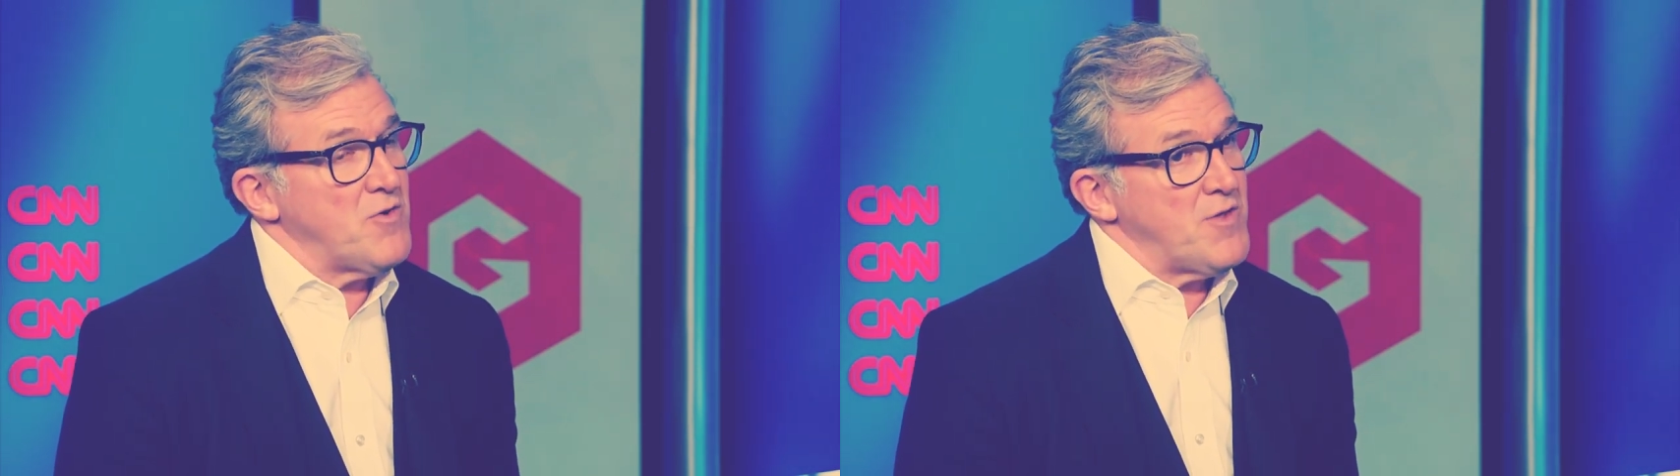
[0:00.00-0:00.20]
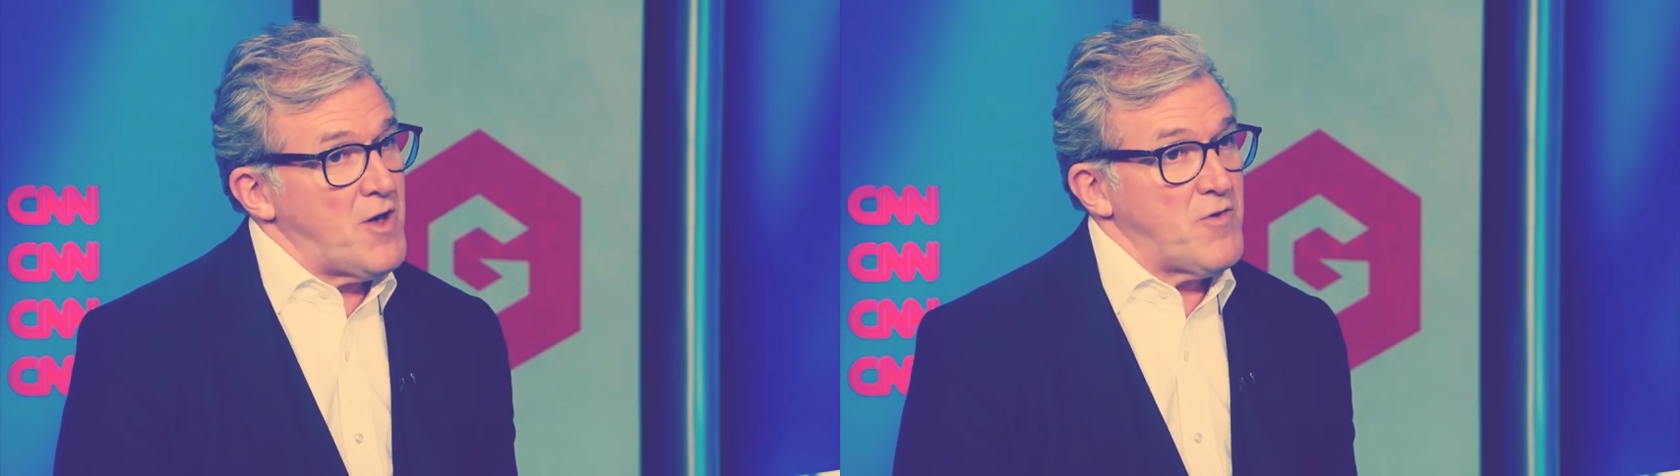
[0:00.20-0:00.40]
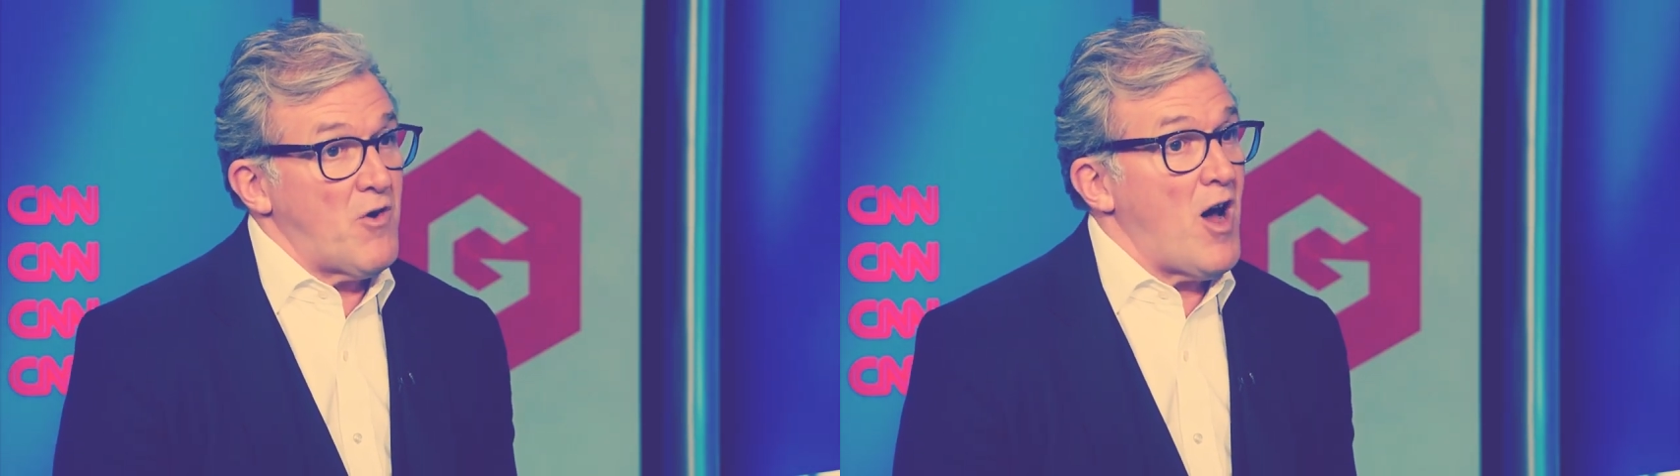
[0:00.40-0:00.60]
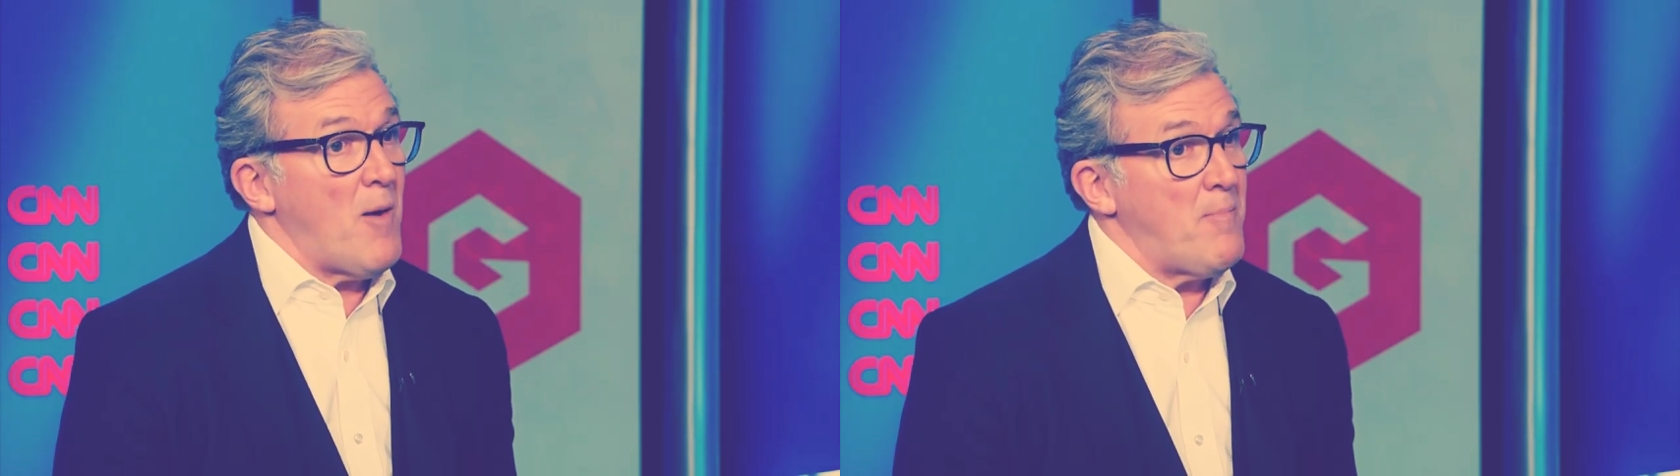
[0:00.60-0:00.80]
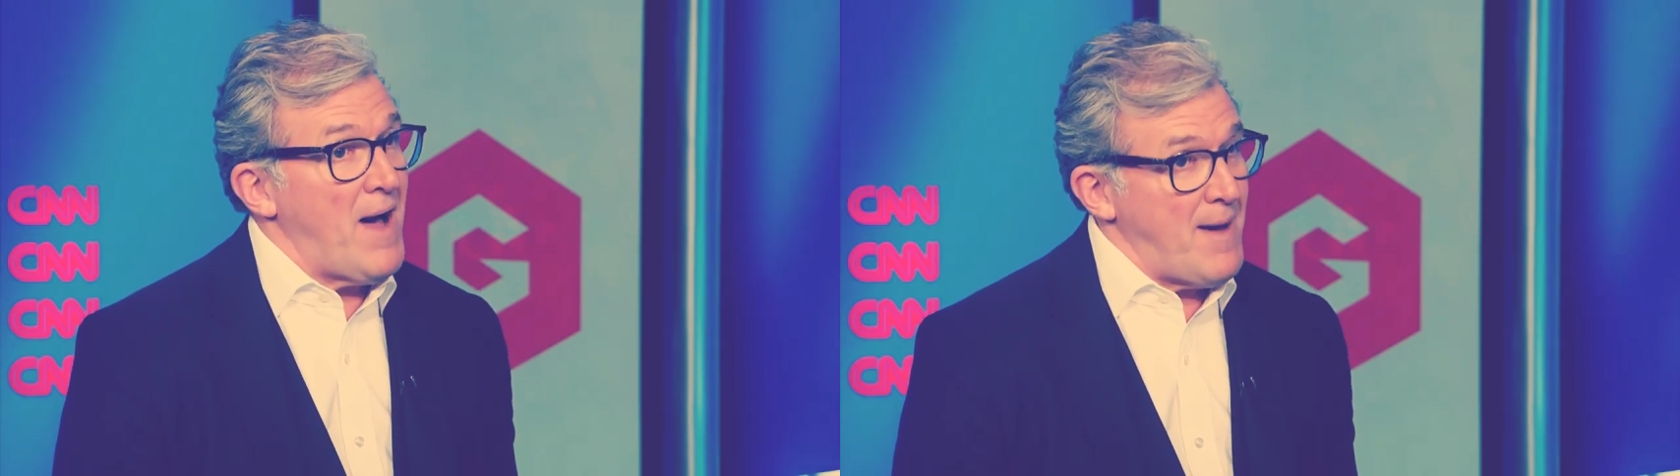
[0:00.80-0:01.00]
although there
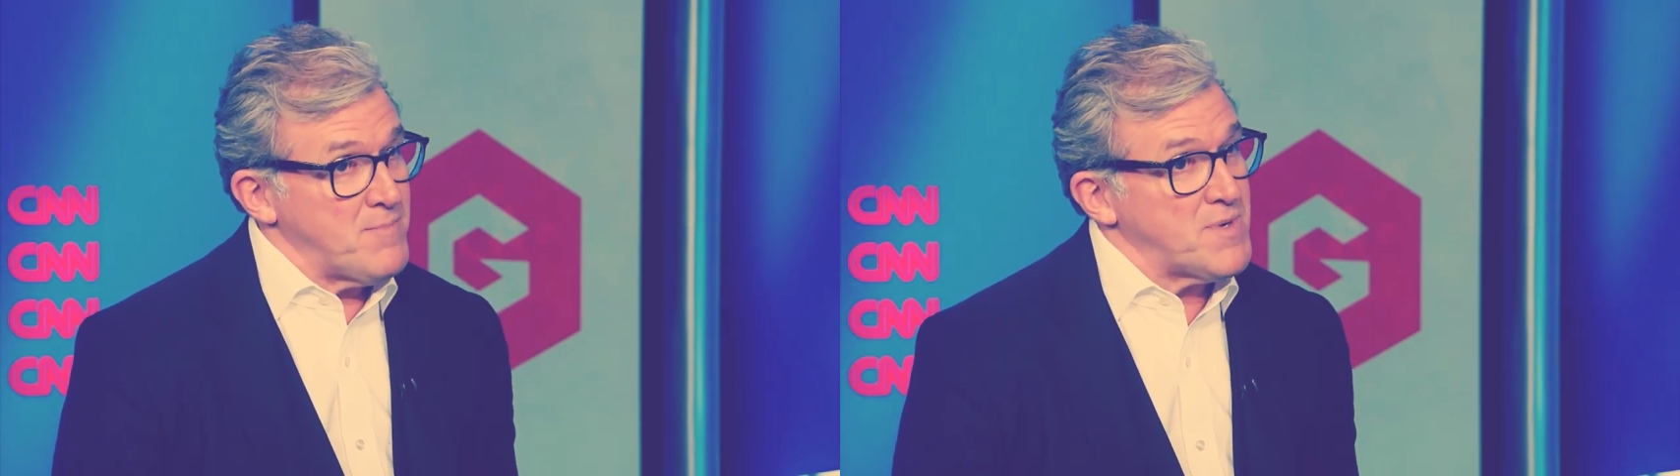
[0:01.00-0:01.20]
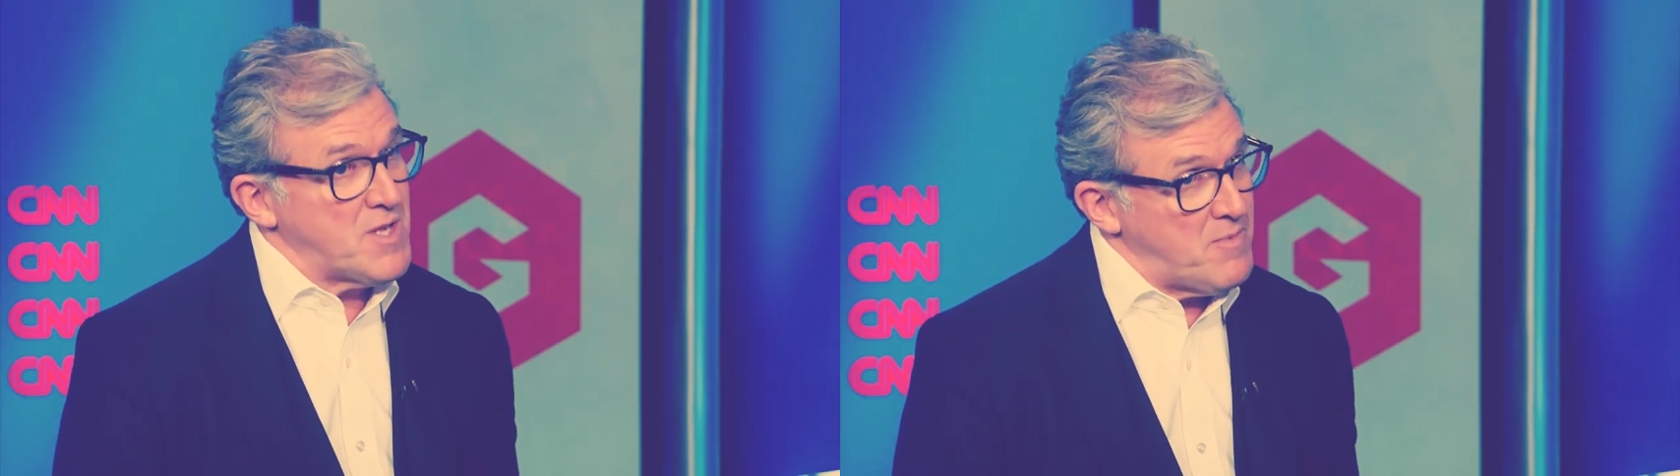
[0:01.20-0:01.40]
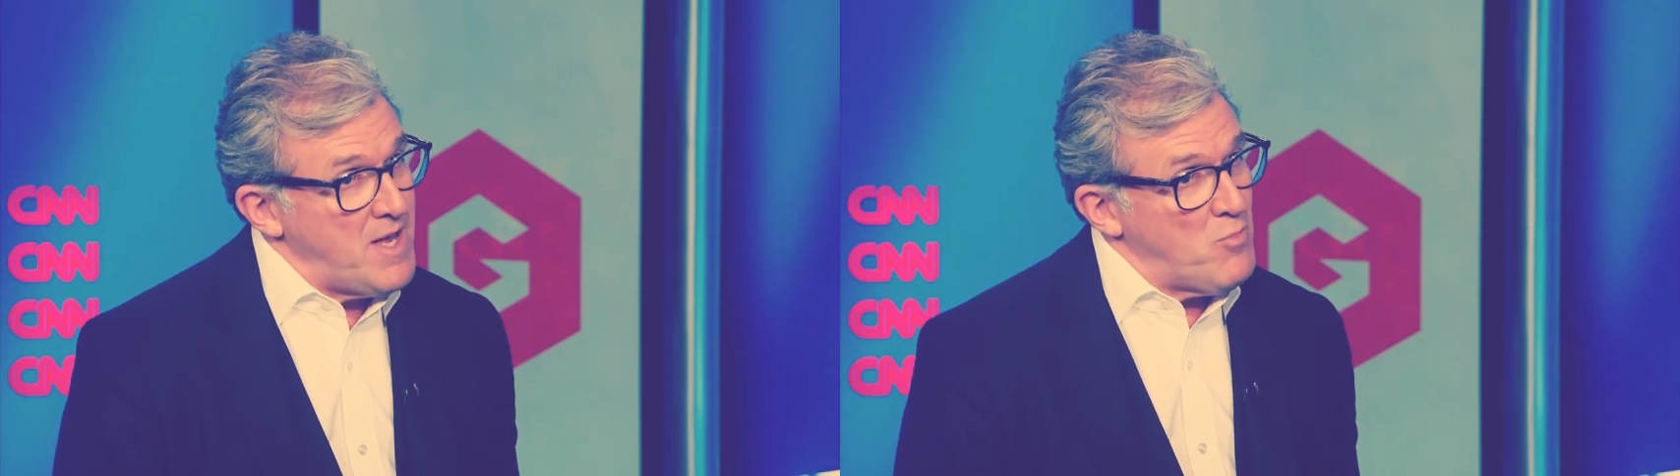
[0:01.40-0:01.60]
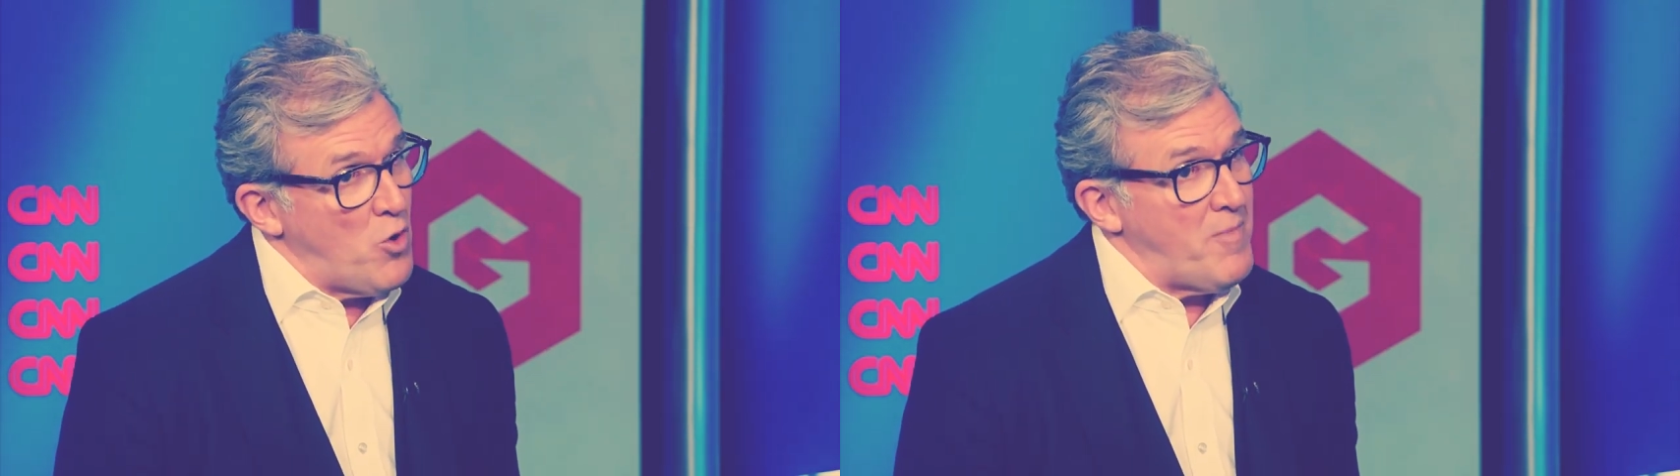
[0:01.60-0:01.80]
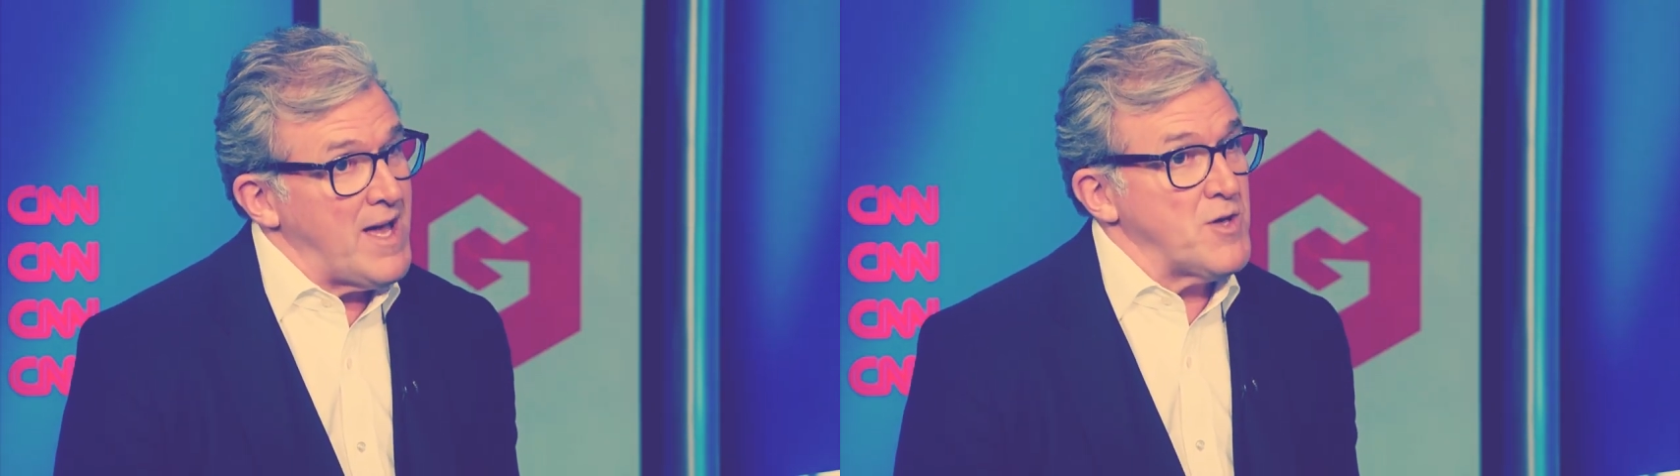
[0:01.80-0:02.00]
are happens to be
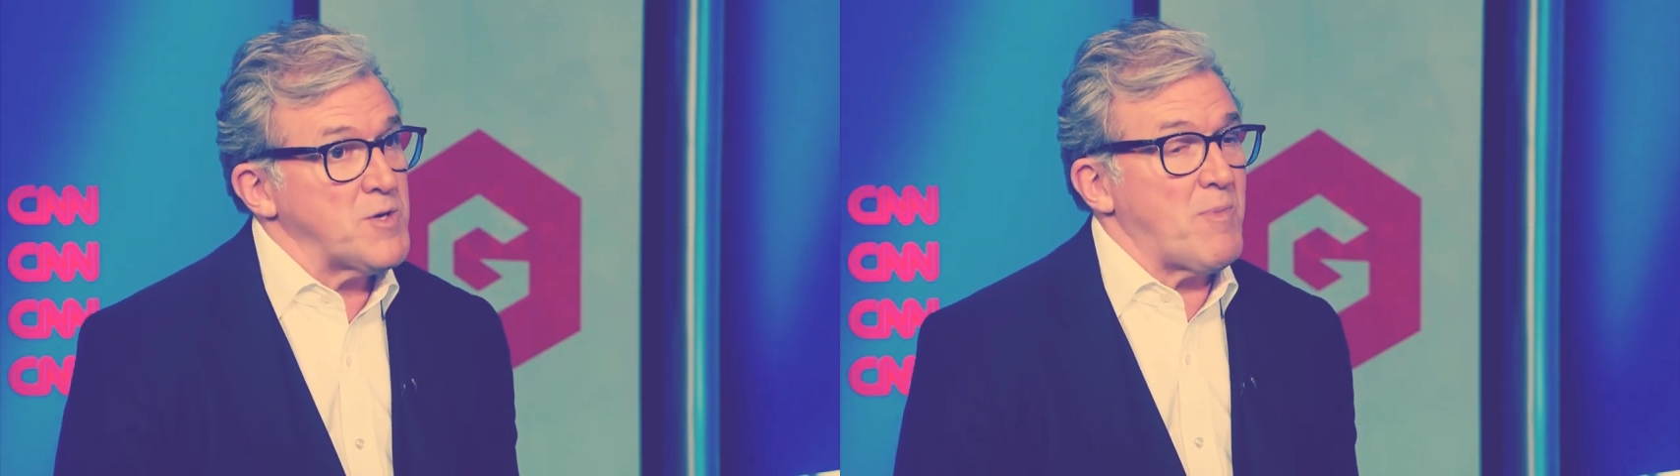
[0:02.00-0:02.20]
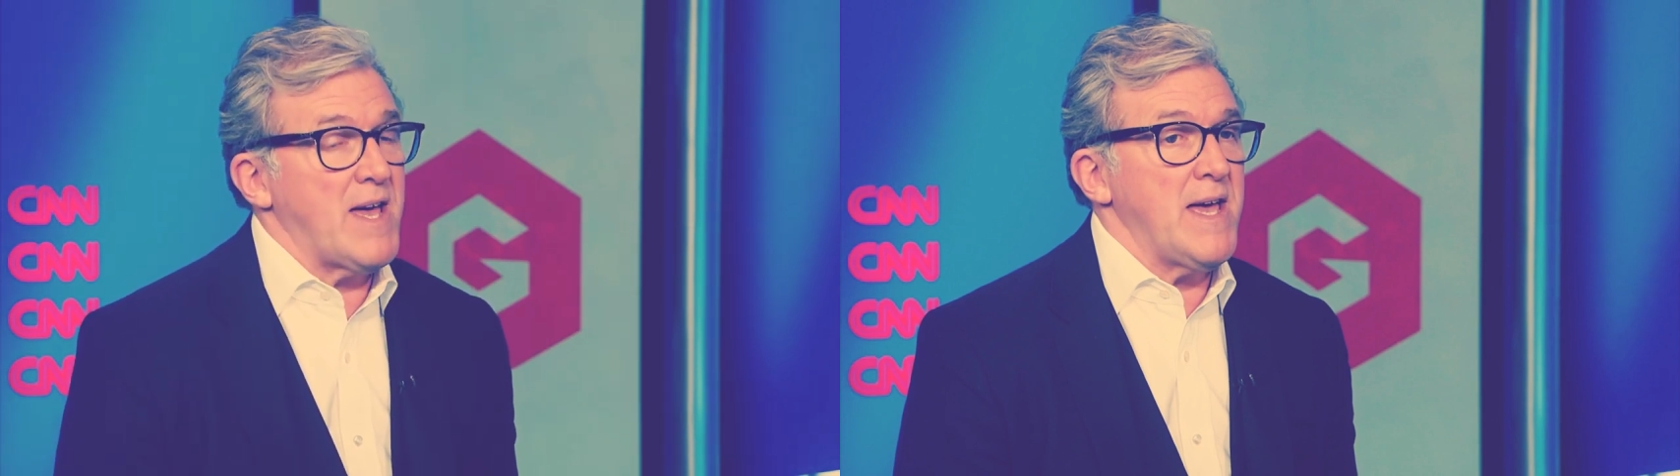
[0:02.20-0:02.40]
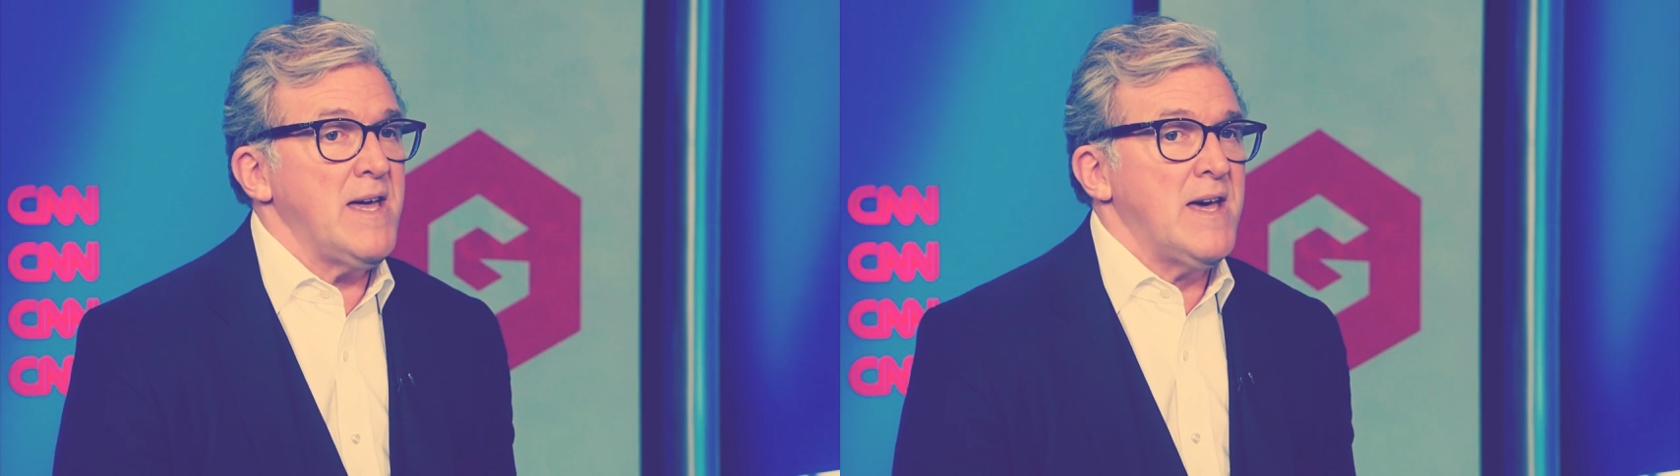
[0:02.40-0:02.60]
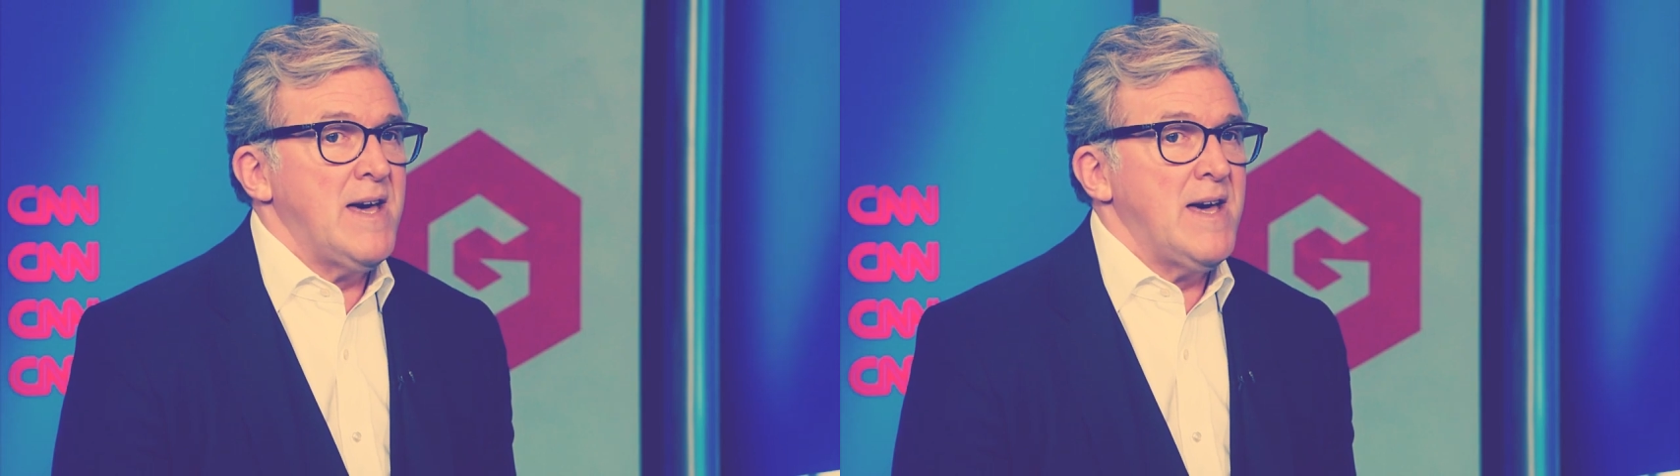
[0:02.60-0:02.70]
more males playing.